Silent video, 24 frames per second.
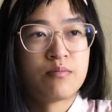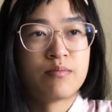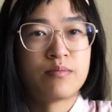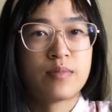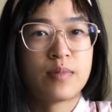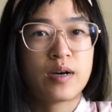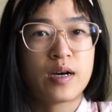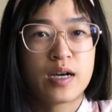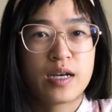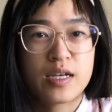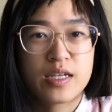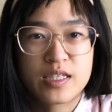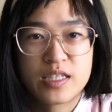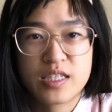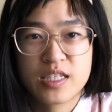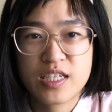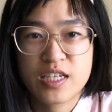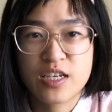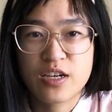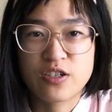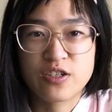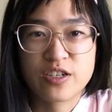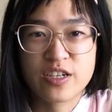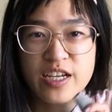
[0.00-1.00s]
my
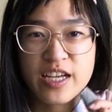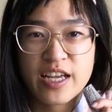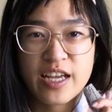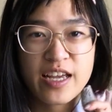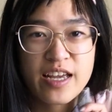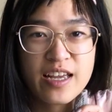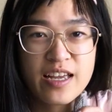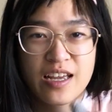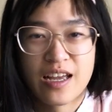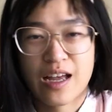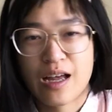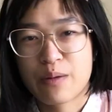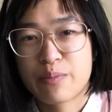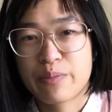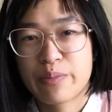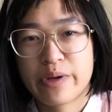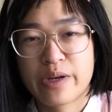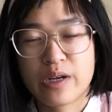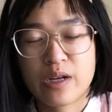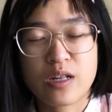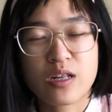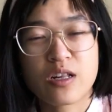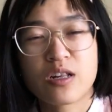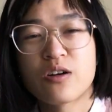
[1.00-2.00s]
Drk Up
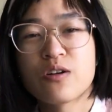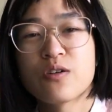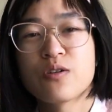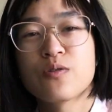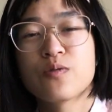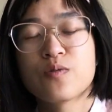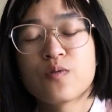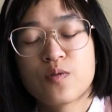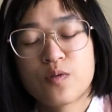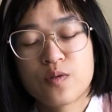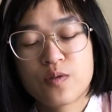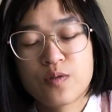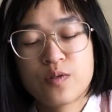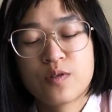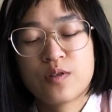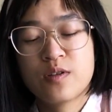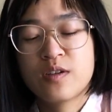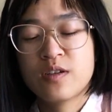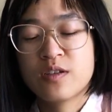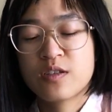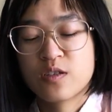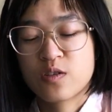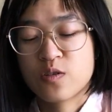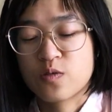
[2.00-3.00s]
Glow
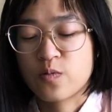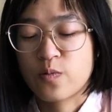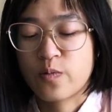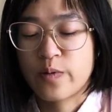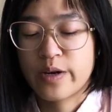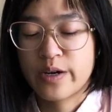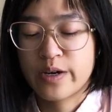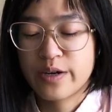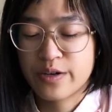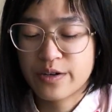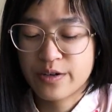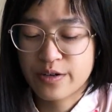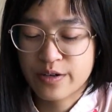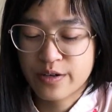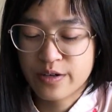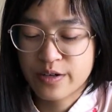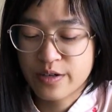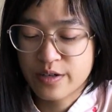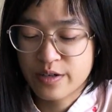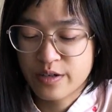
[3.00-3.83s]
sweater.